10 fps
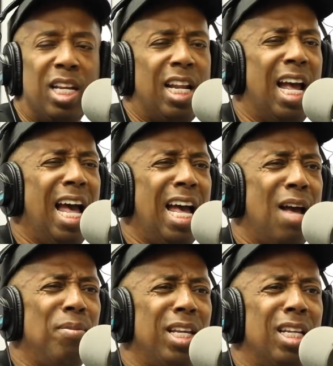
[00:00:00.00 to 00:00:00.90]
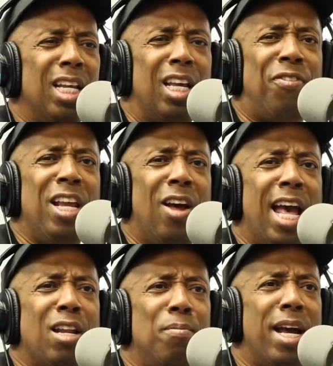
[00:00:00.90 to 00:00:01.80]
Now, I mean, if he don't
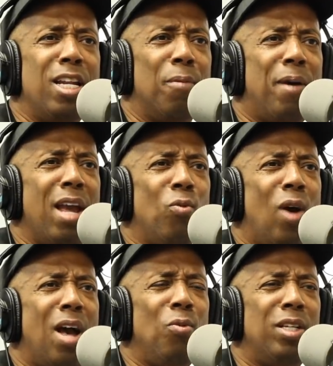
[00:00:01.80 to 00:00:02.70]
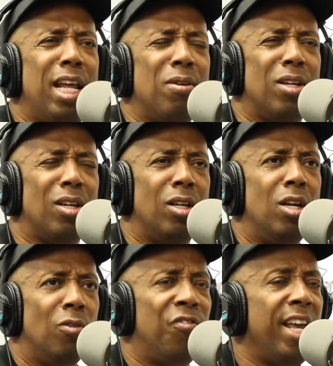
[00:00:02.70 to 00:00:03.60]
have the money to pay, Wait why who?
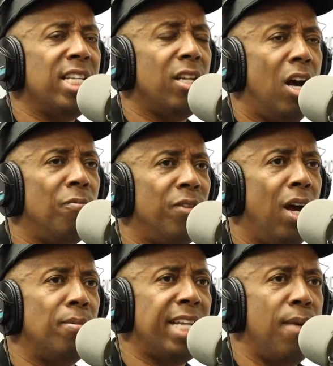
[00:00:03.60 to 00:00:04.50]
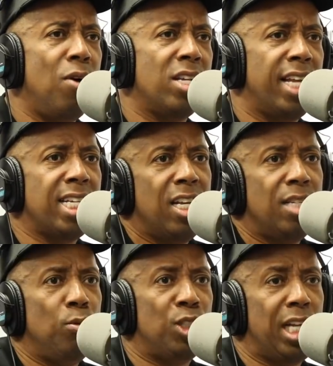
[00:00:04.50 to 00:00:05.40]
Vince, um, um, Tamar's
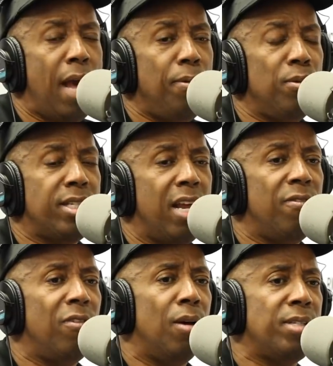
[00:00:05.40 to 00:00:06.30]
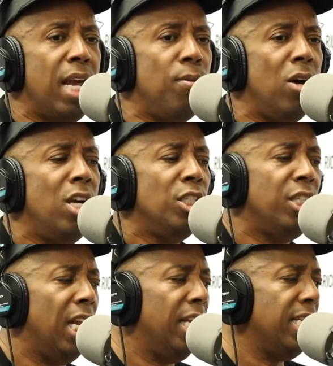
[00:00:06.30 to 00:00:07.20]
ex-husband, which a lot of people saying um, Tamar
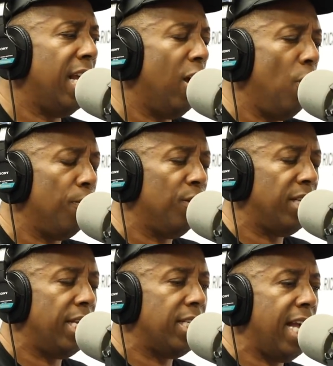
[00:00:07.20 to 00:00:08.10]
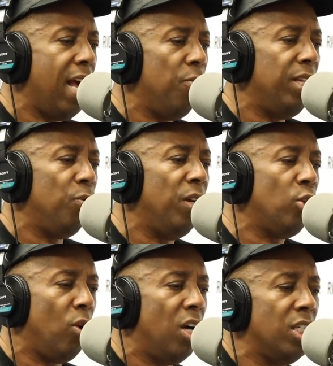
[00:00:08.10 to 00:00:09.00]
should at least help him because at the time when he
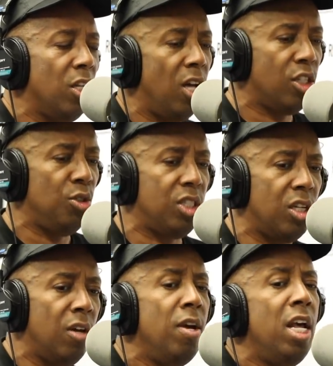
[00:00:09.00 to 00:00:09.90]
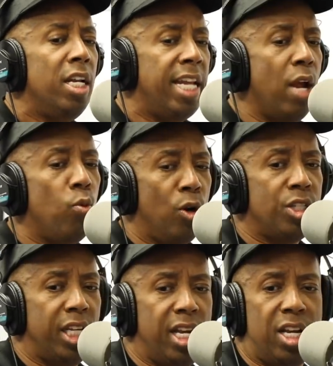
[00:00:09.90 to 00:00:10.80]
went through all this lawsuit stuff, they were
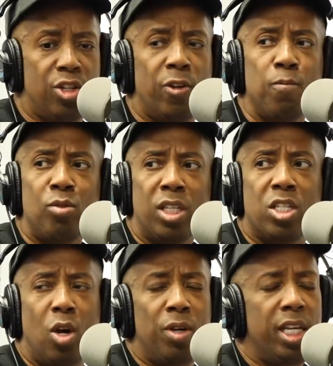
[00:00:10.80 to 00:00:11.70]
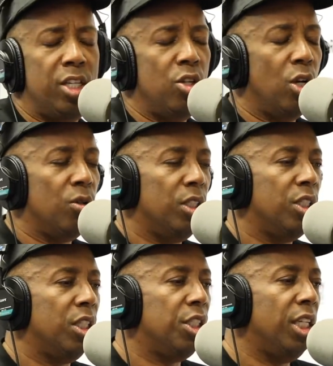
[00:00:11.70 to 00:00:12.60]
together. So right. you, you know,
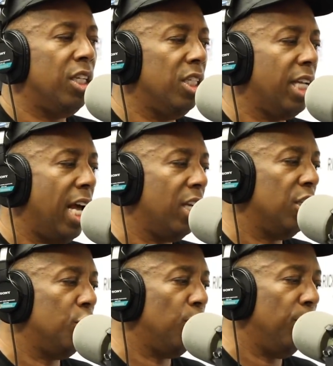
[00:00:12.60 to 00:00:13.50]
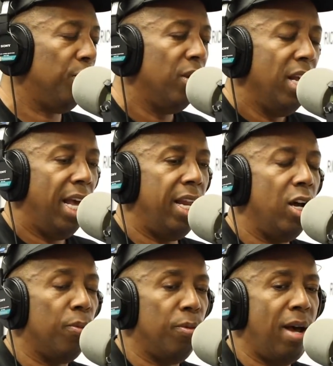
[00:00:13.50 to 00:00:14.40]
she, she could kind of contribute and
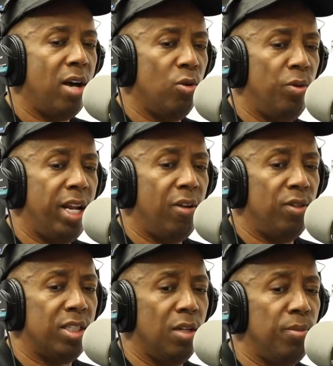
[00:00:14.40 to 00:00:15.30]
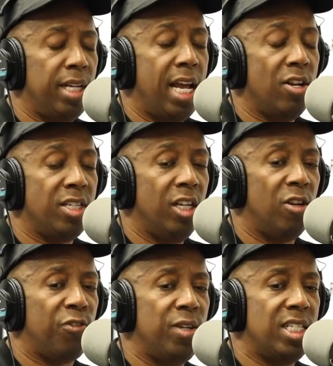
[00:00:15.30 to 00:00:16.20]
help him out and whatever and stuff. But now they're
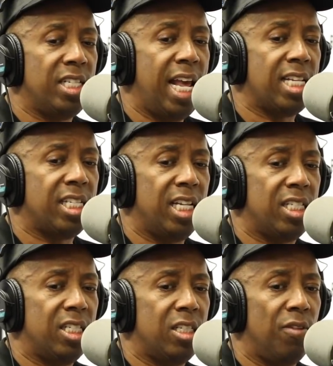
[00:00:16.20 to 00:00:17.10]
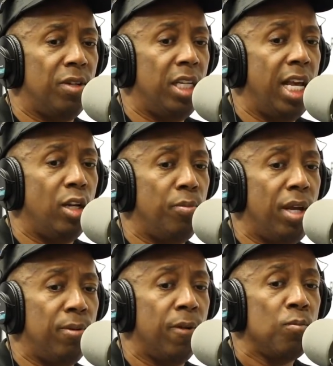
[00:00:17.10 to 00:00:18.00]
gonna freeze his assets and stuff, and he ain't gonna
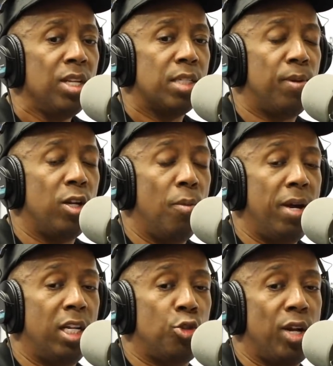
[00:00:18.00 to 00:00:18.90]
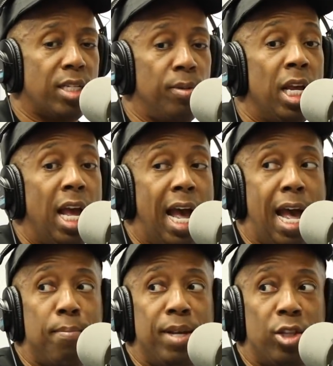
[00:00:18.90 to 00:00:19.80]
be able to spend no money. And trust me,
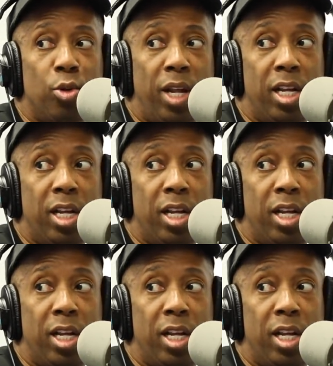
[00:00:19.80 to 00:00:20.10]
I've been through